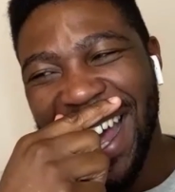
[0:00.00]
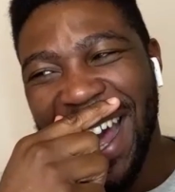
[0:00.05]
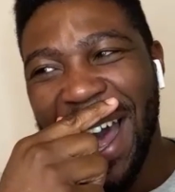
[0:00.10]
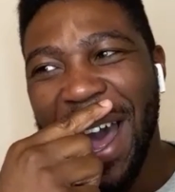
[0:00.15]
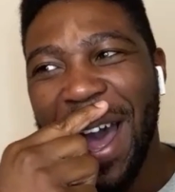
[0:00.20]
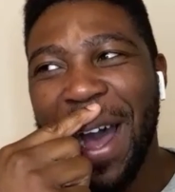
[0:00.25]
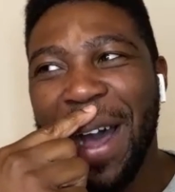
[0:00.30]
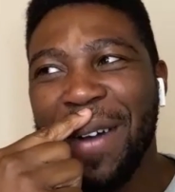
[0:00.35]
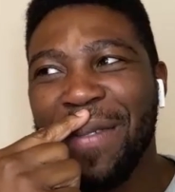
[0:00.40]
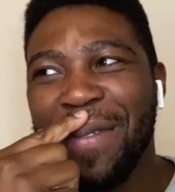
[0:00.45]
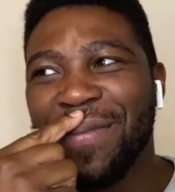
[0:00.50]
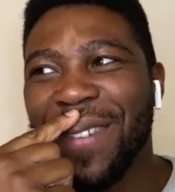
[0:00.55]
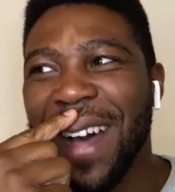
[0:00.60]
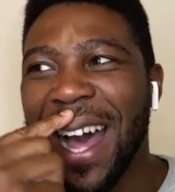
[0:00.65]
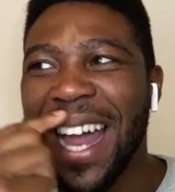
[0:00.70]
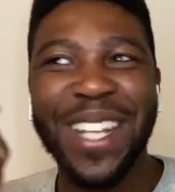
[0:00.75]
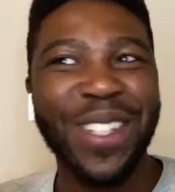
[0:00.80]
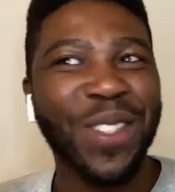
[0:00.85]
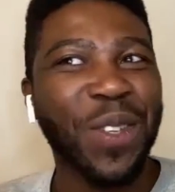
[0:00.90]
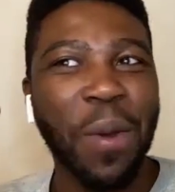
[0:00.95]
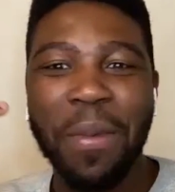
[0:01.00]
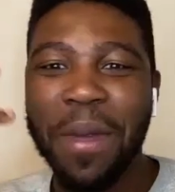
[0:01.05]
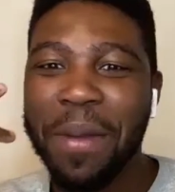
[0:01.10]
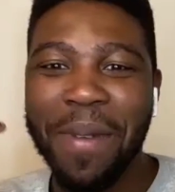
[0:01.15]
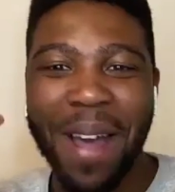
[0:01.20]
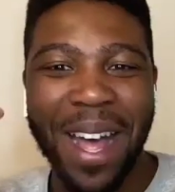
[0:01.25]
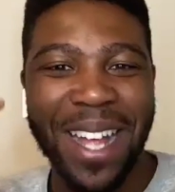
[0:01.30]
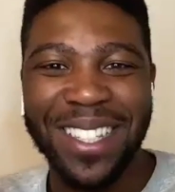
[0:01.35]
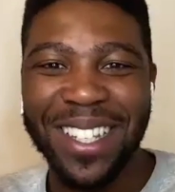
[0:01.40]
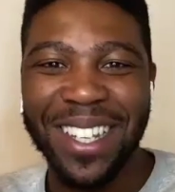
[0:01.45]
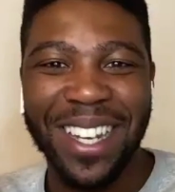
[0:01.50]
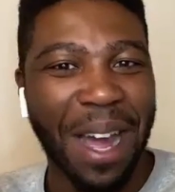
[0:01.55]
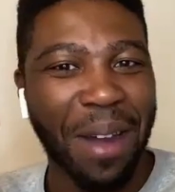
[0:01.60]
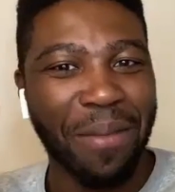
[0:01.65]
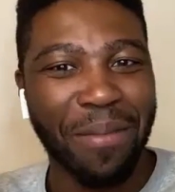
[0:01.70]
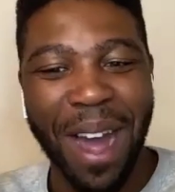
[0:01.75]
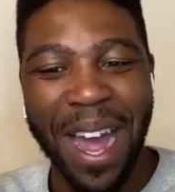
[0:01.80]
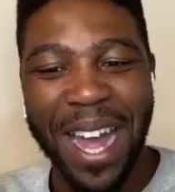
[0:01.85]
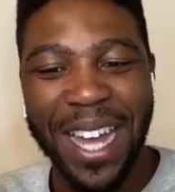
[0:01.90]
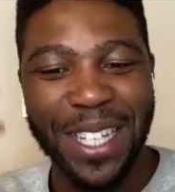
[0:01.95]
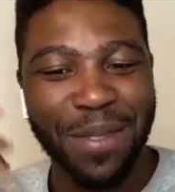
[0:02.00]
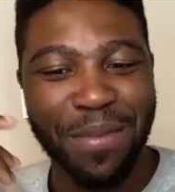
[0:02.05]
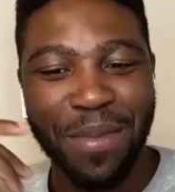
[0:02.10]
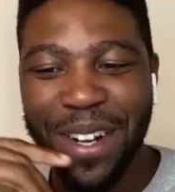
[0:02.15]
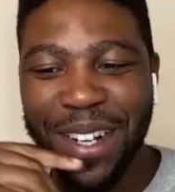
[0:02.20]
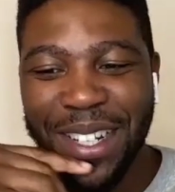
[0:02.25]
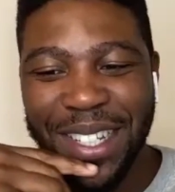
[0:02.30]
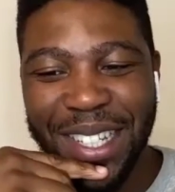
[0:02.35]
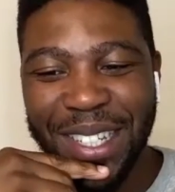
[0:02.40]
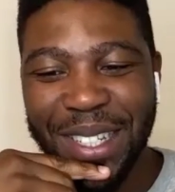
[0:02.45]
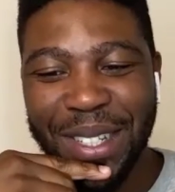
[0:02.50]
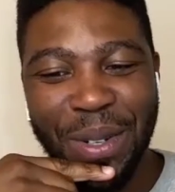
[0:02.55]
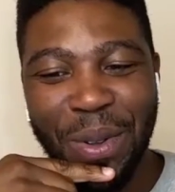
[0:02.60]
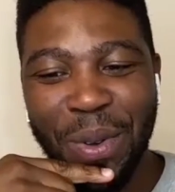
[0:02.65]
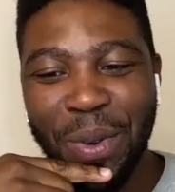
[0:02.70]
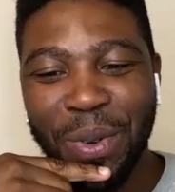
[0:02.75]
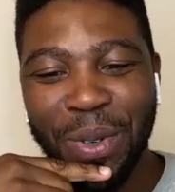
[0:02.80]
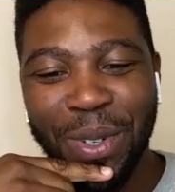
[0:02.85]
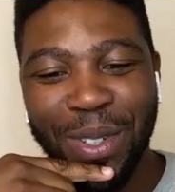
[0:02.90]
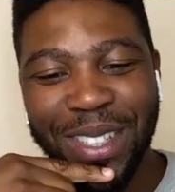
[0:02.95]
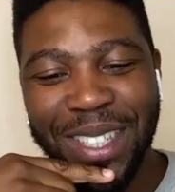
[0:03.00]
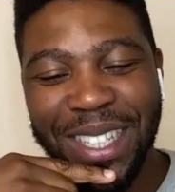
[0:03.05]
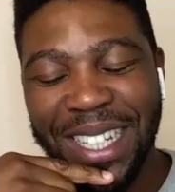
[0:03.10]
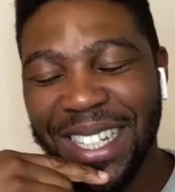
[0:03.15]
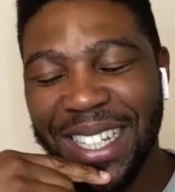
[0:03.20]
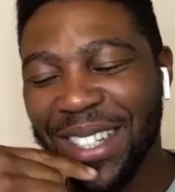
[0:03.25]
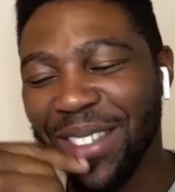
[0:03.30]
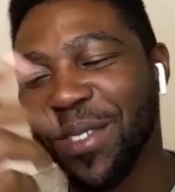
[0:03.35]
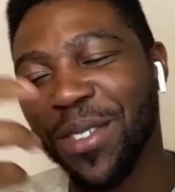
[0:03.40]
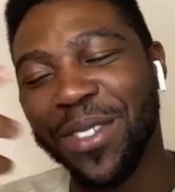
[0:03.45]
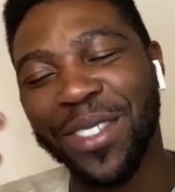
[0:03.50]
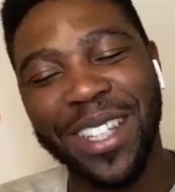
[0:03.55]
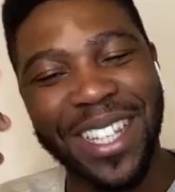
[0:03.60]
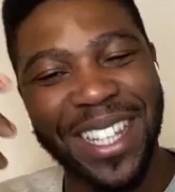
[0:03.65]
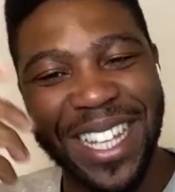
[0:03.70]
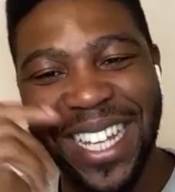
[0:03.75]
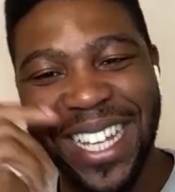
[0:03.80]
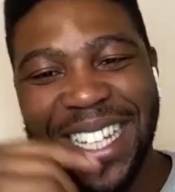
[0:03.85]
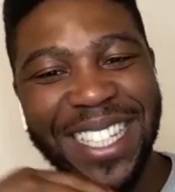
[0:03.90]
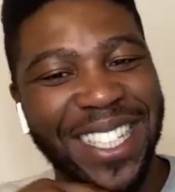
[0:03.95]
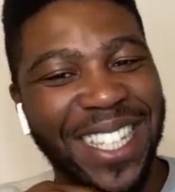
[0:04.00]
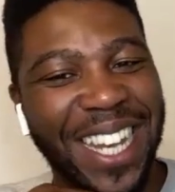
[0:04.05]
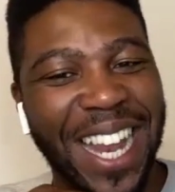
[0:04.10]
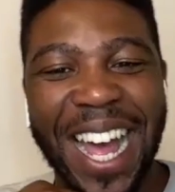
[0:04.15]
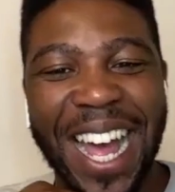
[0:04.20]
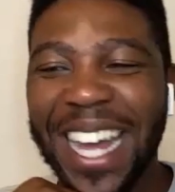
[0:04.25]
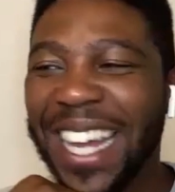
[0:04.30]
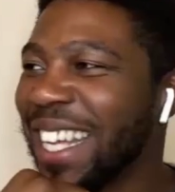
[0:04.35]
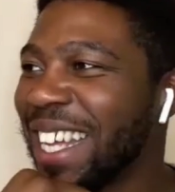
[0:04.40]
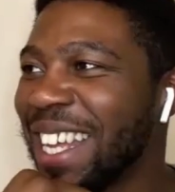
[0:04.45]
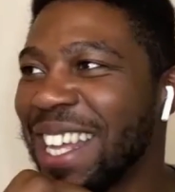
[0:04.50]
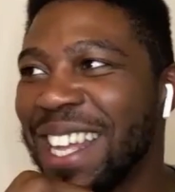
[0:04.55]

And it took me back to like my experiences in halls and all the things like